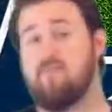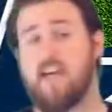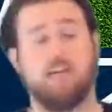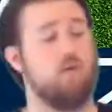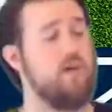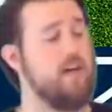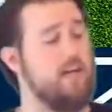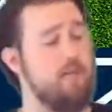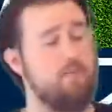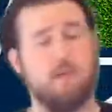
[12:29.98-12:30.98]
Dak, you got to
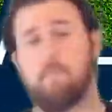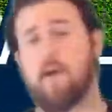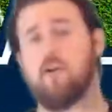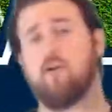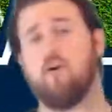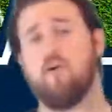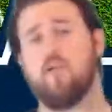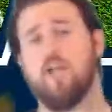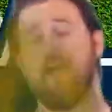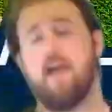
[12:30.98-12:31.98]
get him with a better
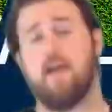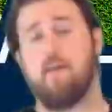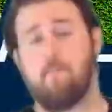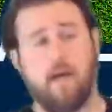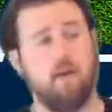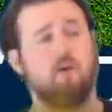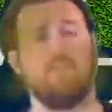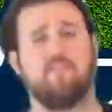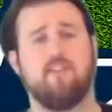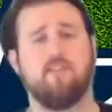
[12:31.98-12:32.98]
coach and a better
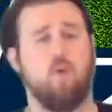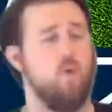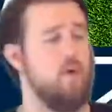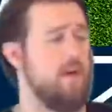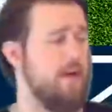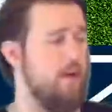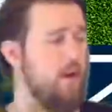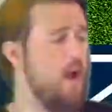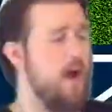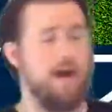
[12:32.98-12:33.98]
offensive coordinator.
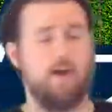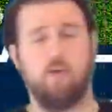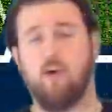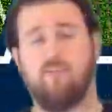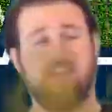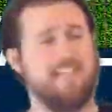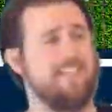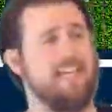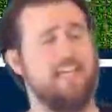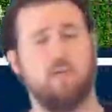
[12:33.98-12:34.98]
I don't know if that's
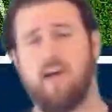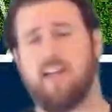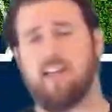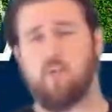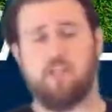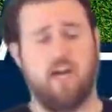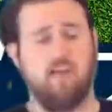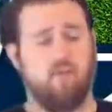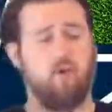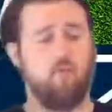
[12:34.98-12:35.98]
Lincoln Riley, which
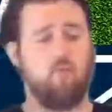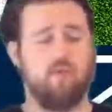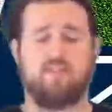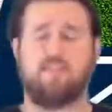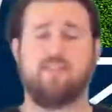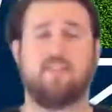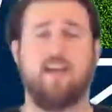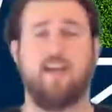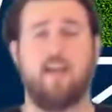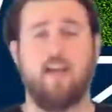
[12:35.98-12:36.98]
everyone wants to
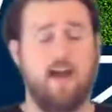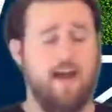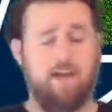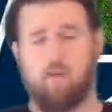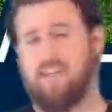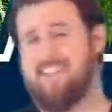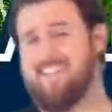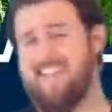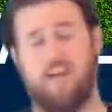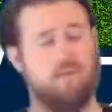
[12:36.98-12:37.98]
say. I don't
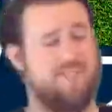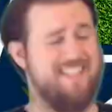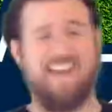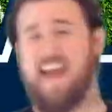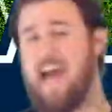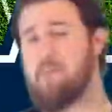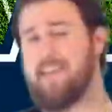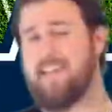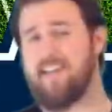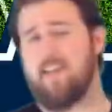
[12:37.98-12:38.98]
see that
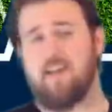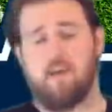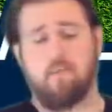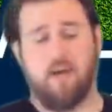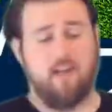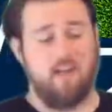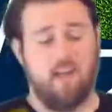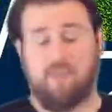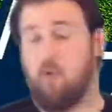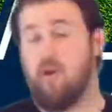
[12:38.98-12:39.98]
happening, but
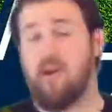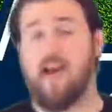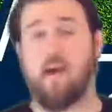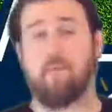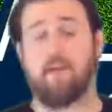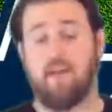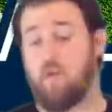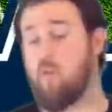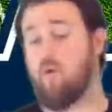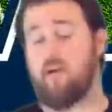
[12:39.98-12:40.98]
if it were to happen,
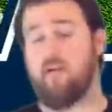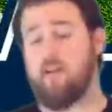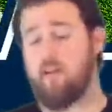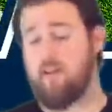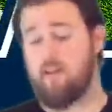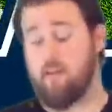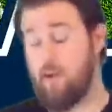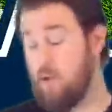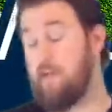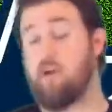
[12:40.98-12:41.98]

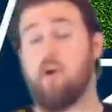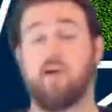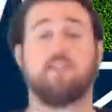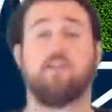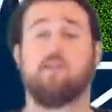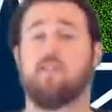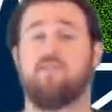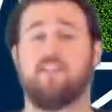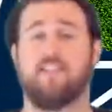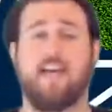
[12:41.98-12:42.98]
there would be no excuses
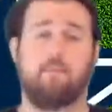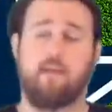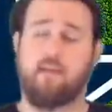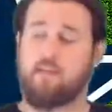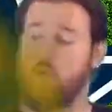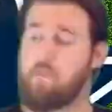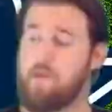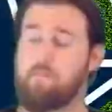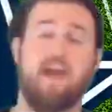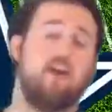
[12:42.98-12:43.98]
for Dak because you would
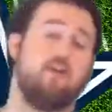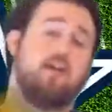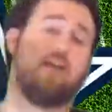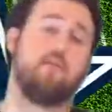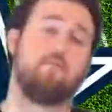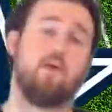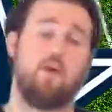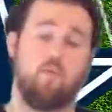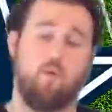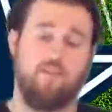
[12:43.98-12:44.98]
be pairing him
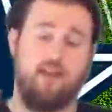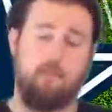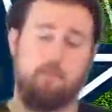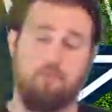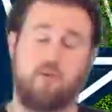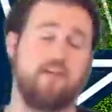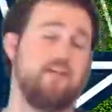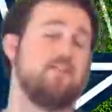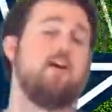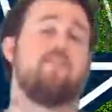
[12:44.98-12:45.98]
with a
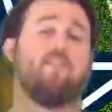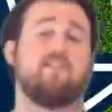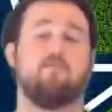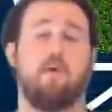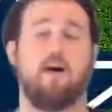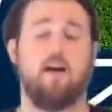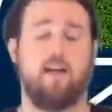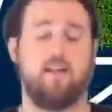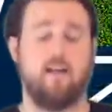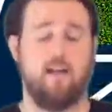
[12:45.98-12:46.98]
brilliant offensive
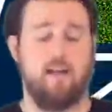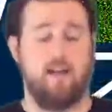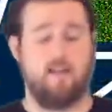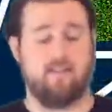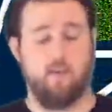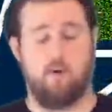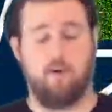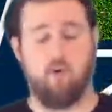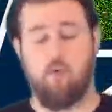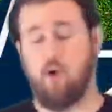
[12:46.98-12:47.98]
mind and someone
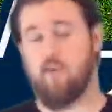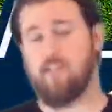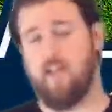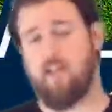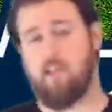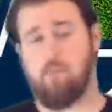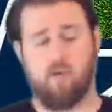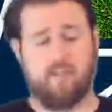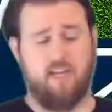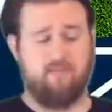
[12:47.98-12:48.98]
who knows how to get the
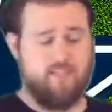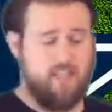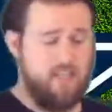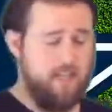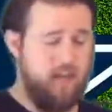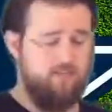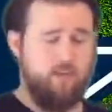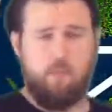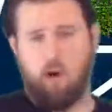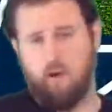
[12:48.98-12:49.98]
most out of Zeke, out of
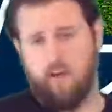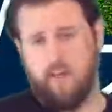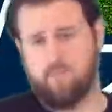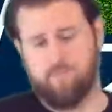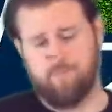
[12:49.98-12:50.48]
Amari.